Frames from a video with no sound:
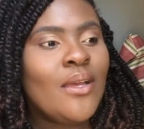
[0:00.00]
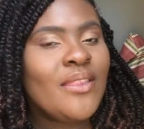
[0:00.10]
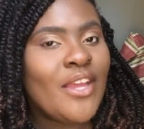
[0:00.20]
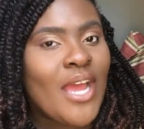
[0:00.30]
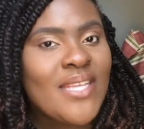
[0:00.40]

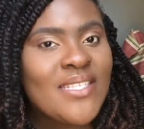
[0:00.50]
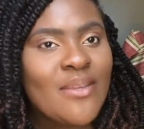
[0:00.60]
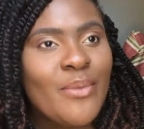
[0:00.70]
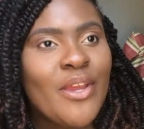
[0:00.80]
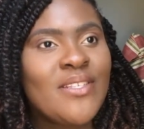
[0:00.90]
their
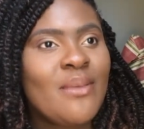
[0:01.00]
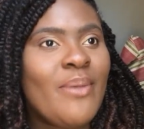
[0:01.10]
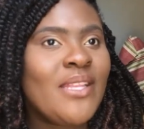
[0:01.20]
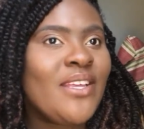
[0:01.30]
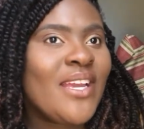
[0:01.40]
customers,
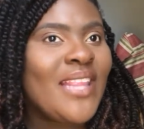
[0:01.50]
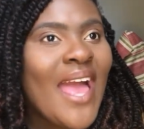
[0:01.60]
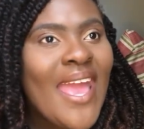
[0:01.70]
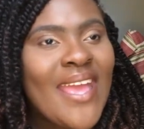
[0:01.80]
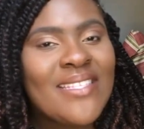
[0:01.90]
about their
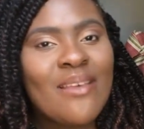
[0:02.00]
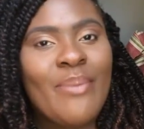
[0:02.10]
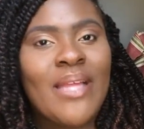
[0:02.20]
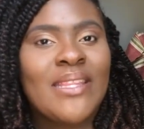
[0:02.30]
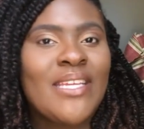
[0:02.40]
clients,
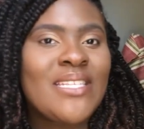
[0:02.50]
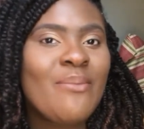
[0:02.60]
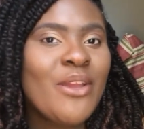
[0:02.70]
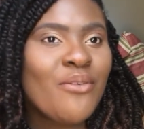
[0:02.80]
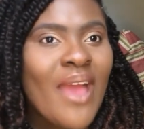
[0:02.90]
about their
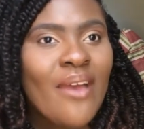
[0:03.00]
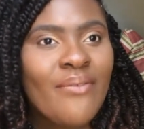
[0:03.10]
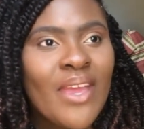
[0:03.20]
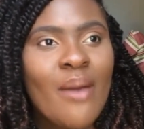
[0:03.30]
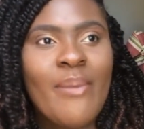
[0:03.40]

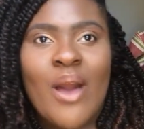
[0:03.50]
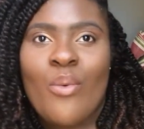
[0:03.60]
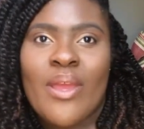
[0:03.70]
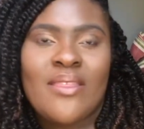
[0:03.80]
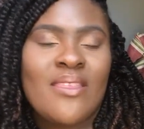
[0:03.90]
demographic, about
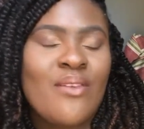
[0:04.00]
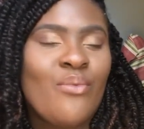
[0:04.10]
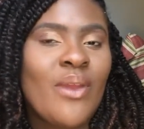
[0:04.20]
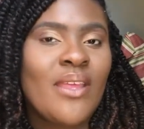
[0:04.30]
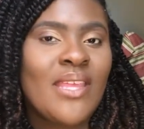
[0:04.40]
where
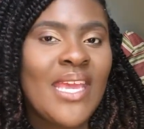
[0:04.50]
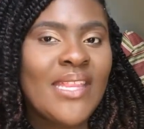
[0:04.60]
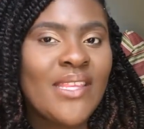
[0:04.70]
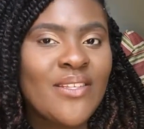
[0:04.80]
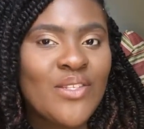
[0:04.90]
they
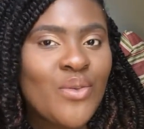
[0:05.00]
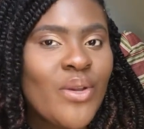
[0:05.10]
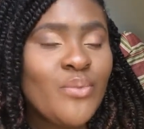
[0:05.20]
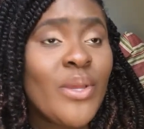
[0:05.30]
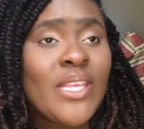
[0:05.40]
get their
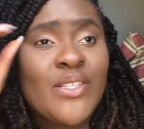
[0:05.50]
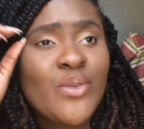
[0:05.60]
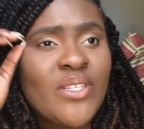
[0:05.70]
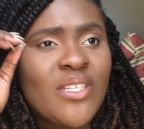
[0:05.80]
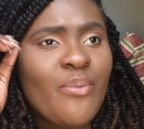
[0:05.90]
source, where they
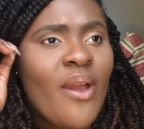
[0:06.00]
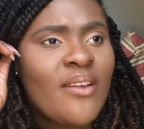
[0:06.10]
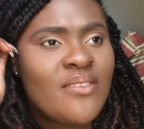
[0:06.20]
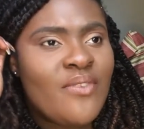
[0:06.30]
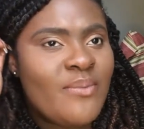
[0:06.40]
source their
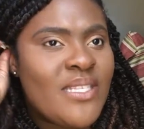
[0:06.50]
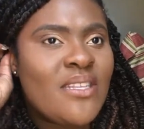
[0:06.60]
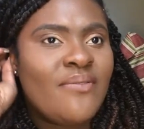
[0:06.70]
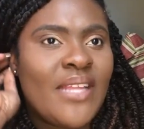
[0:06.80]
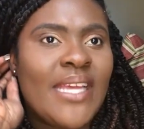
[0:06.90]
products from and
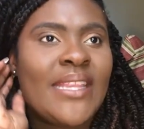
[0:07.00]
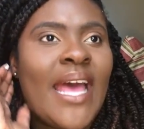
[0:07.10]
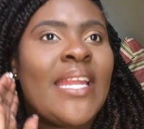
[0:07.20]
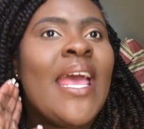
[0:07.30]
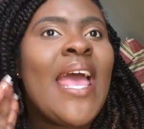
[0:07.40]
stuff like
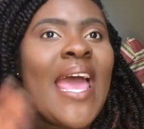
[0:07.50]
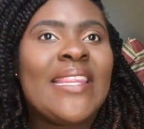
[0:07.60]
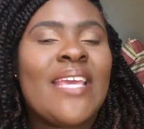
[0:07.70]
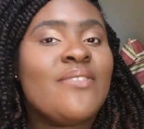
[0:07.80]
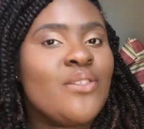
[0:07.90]
that. And
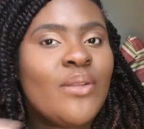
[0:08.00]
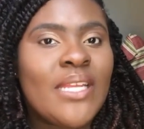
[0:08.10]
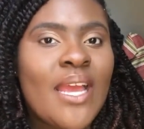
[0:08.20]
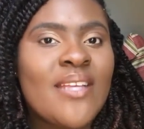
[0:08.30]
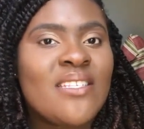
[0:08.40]
they've
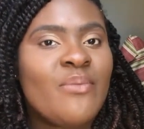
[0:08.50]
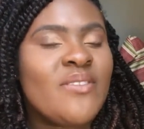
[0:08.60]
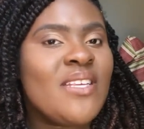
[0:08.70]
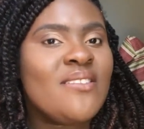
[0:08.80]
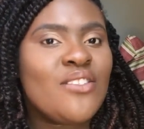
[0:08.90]
stolen
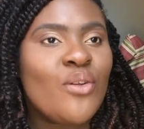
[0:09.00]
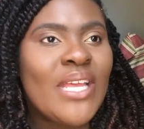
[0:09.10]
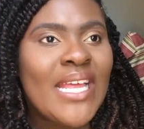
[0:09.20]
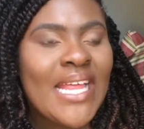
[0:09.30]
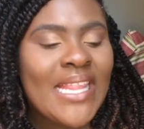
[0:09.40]
customers, they've
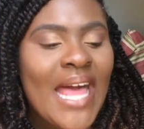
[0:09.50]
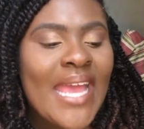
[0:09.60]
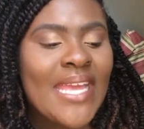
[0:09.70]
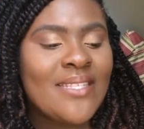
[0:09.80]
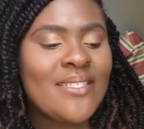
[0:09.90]
stolen
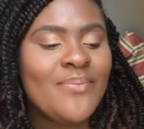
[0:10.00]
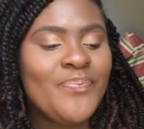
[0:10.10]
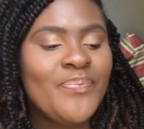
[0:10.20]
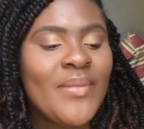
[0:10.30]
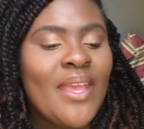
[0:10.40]
clients.
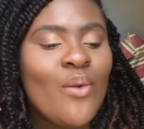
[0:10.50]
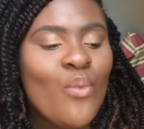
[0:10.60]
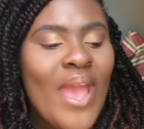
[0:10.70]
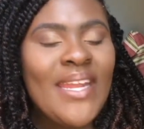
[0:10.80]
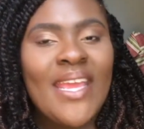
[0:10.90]

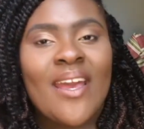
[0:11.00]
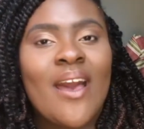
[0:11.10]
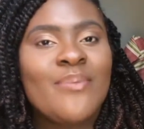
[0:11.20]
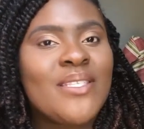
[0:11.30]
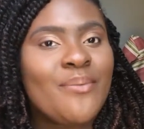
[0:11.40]
When it
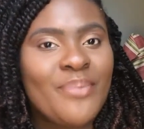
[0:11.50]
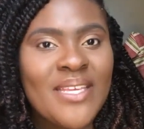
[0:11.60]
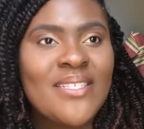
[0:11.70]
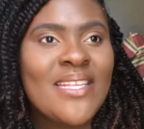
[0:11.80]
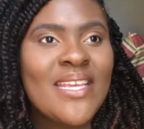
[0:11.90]
comes to
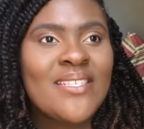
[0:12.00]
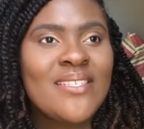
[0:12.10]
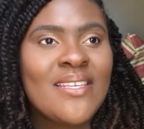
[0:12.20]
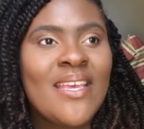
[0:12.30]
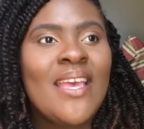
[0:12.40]
business,